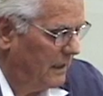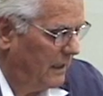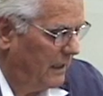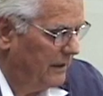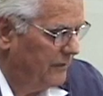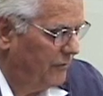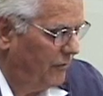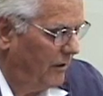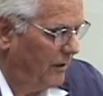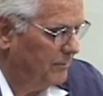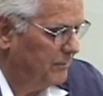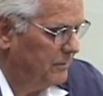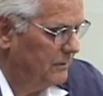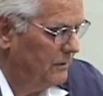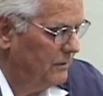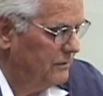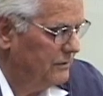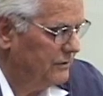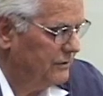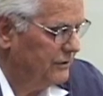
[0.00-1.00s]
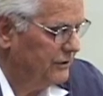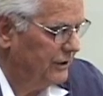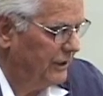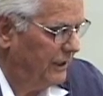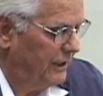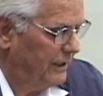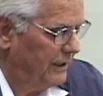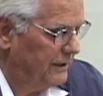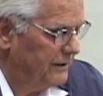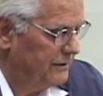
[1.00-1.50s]
I dropped loose
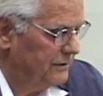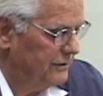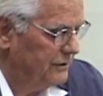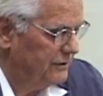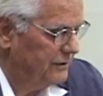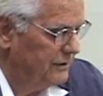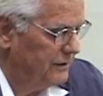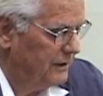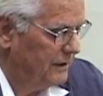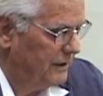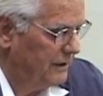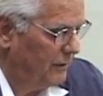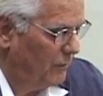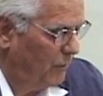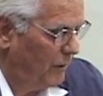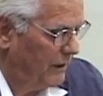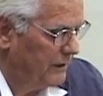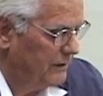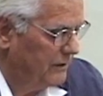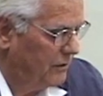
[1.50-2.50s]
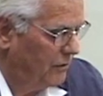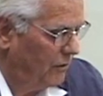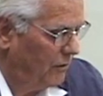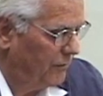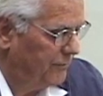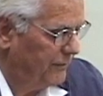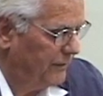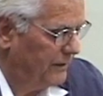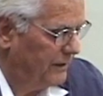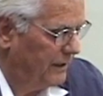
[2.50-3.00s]
change in a red
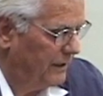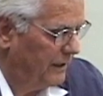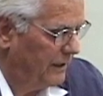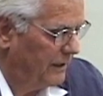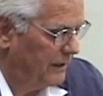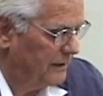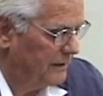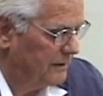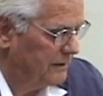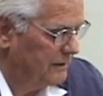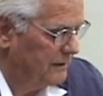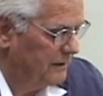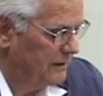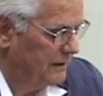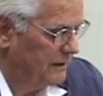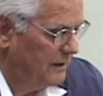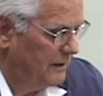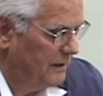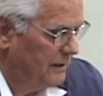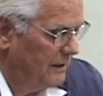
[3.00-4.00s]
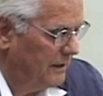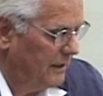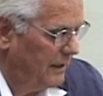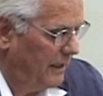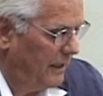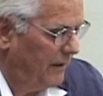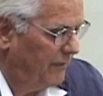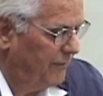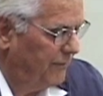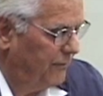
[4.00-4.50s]
coffee can,
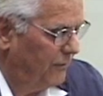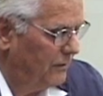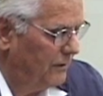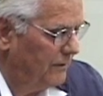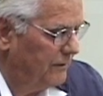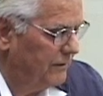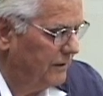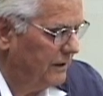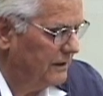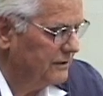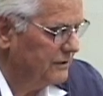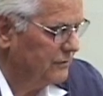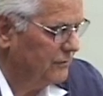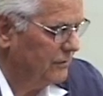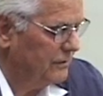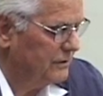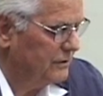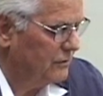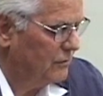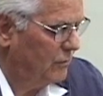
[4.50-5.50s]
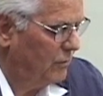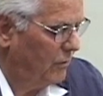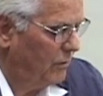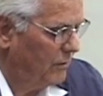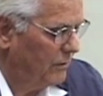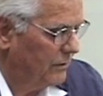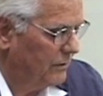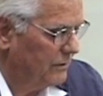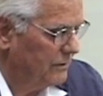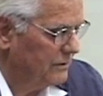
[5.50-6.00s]
half full of lustrous
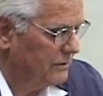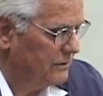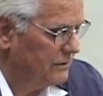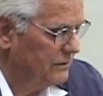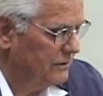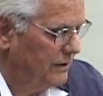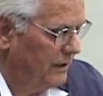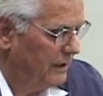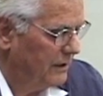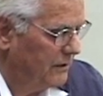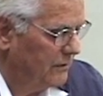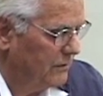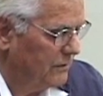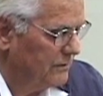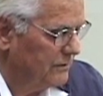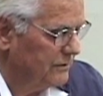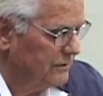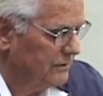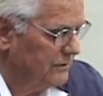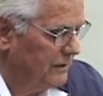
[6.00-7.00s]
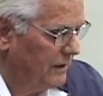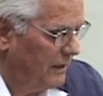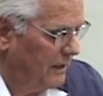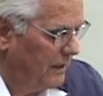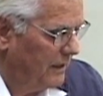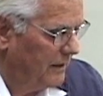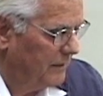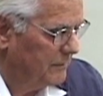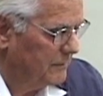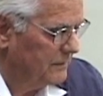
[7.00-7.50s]
quarters, nickels,
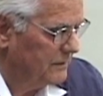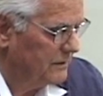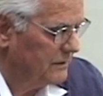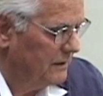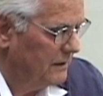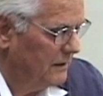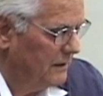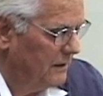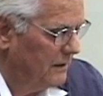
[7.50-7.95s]
dimes,